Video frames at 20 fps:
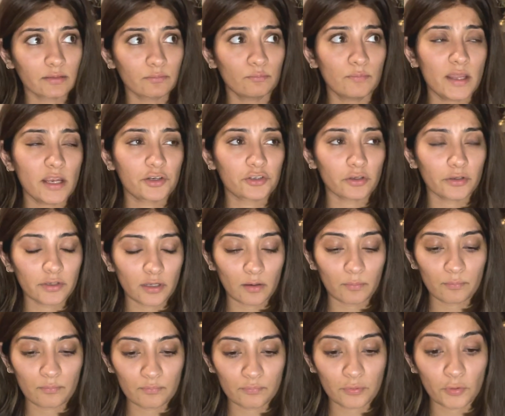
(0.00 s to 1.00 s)
Make sure your
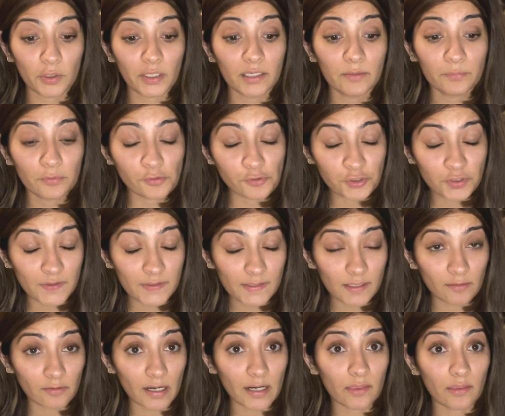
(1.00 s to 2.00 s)
protein portions are
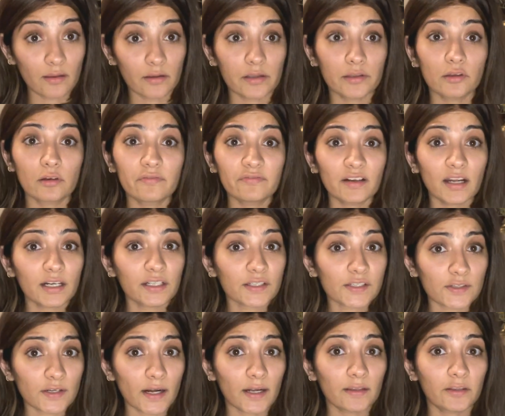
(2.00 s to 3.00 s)
right there, your fat is
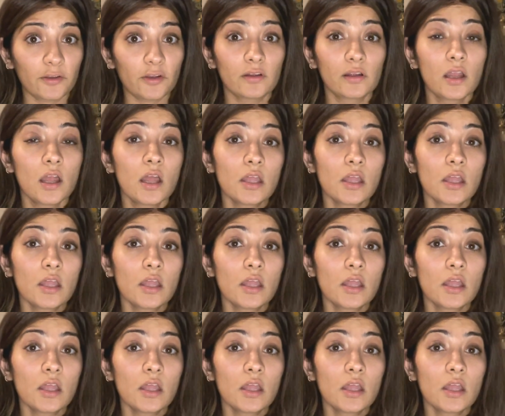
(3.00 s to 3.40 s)
right there.